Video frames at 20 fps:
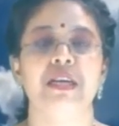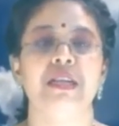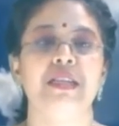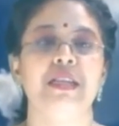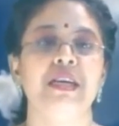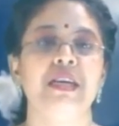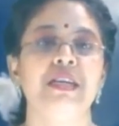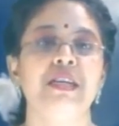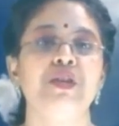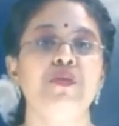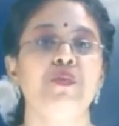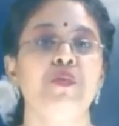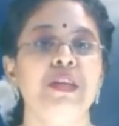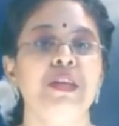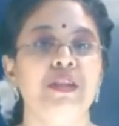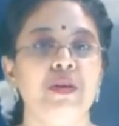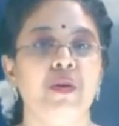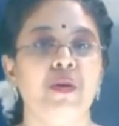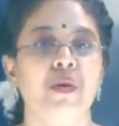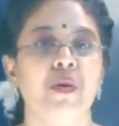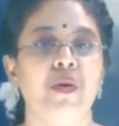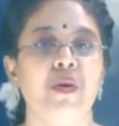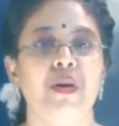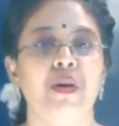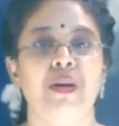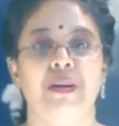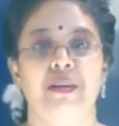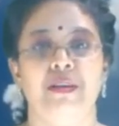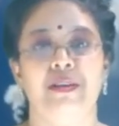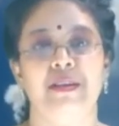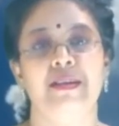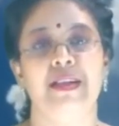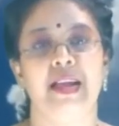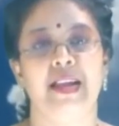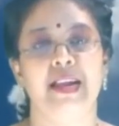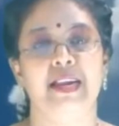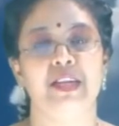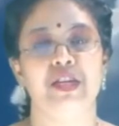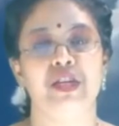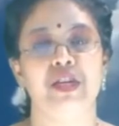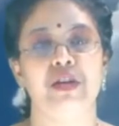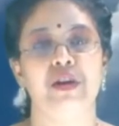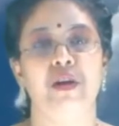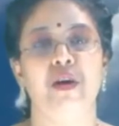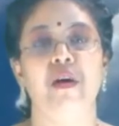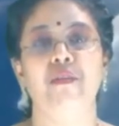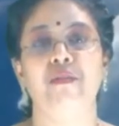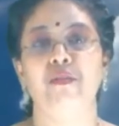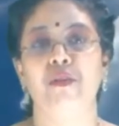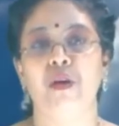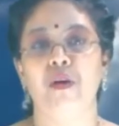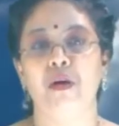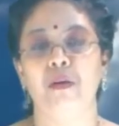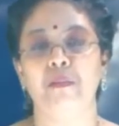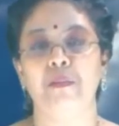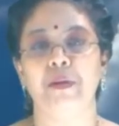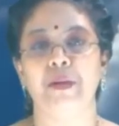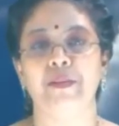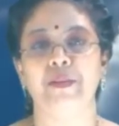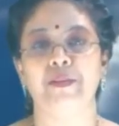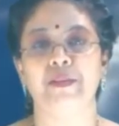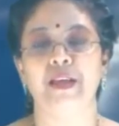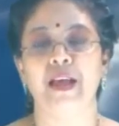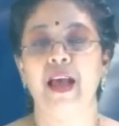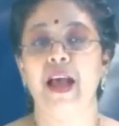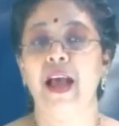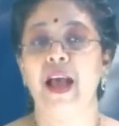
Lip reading: Thus we draw the direction of compass